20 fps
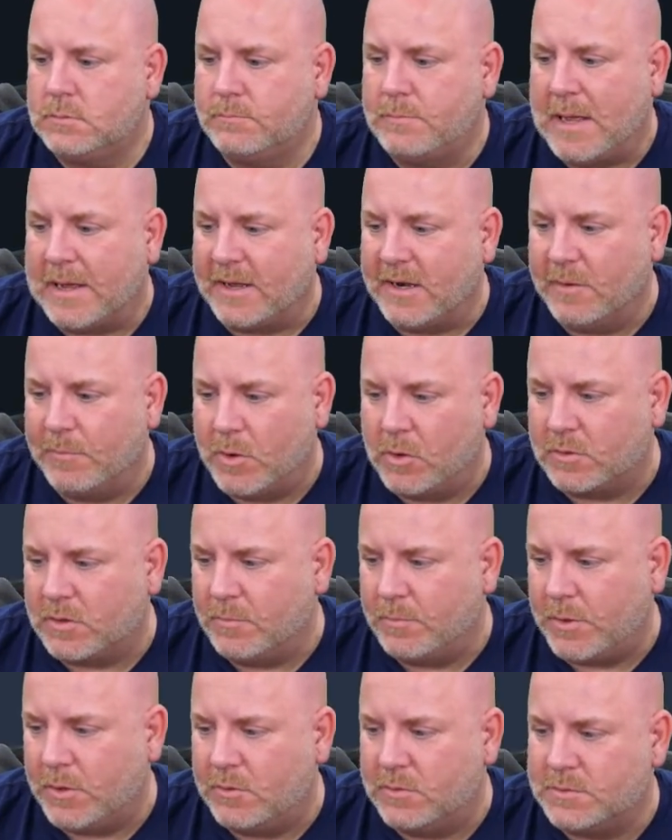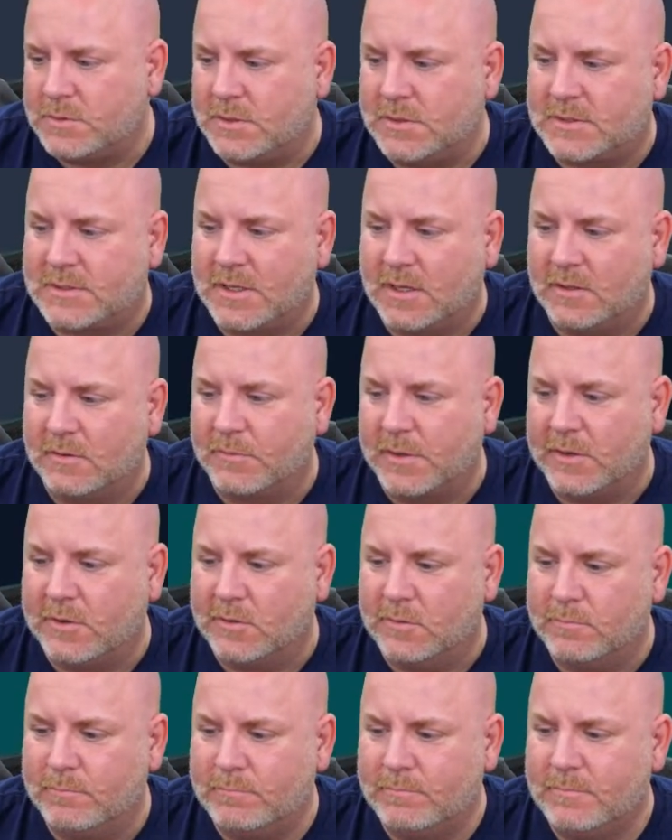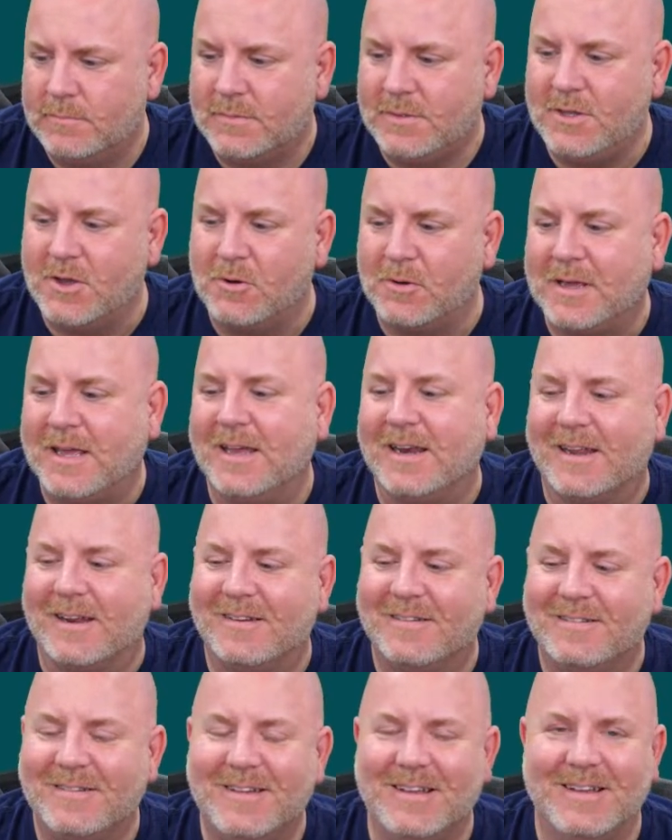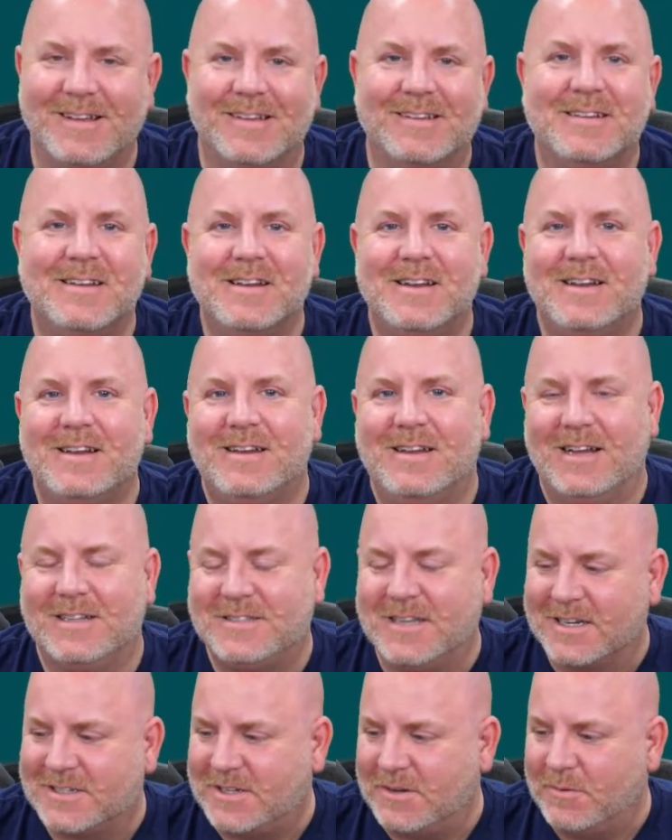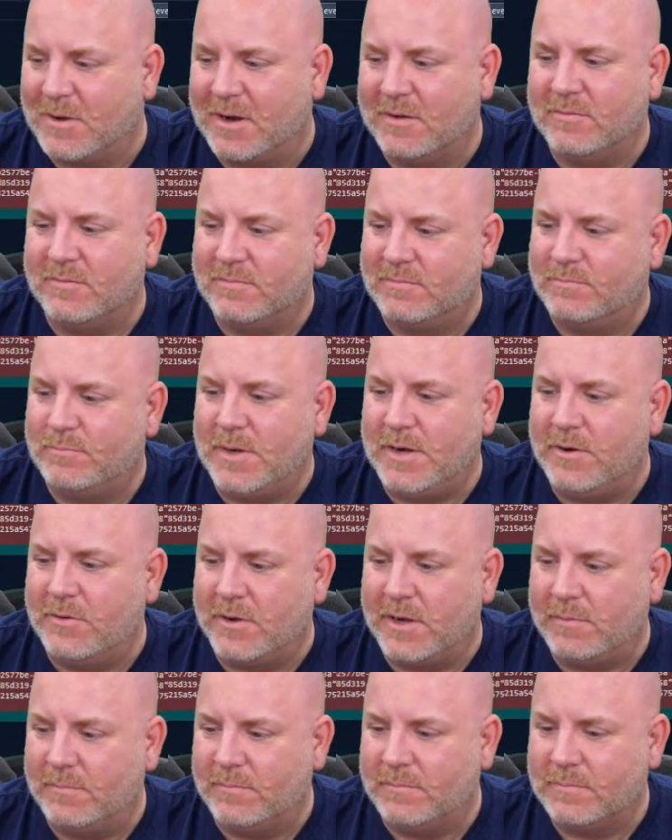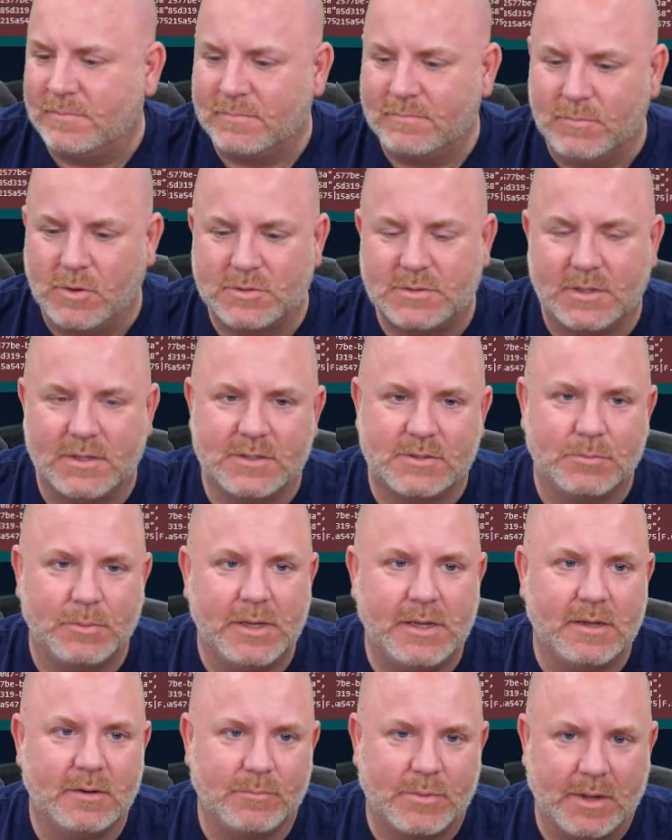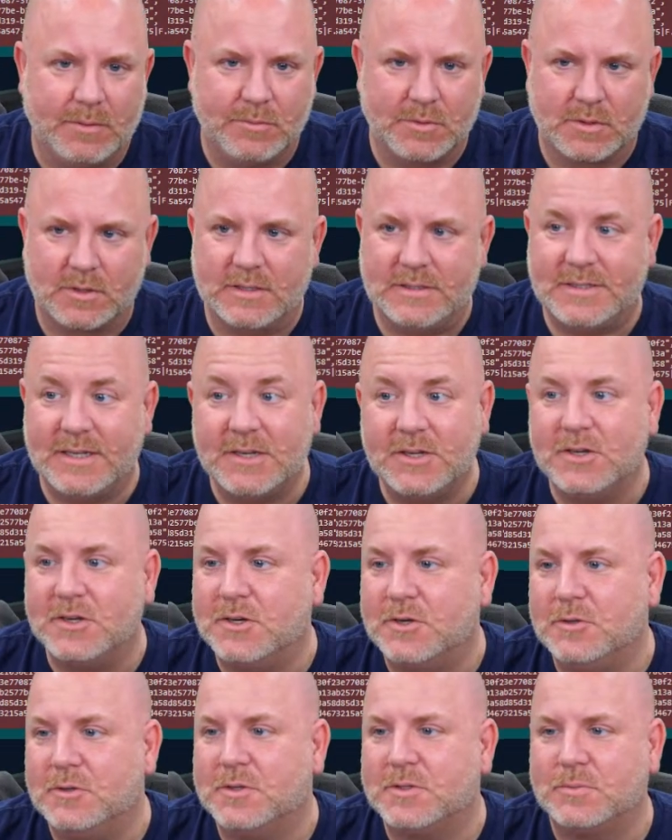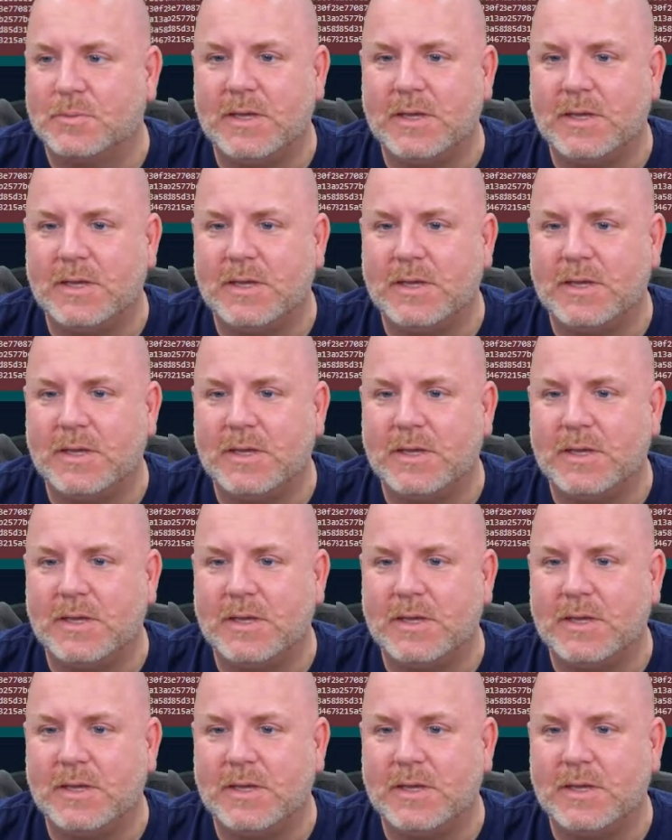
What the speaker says: packing up old computers to sell and rehome. No kidding. That's actually what I've been doing most of this week and probably will continue to do this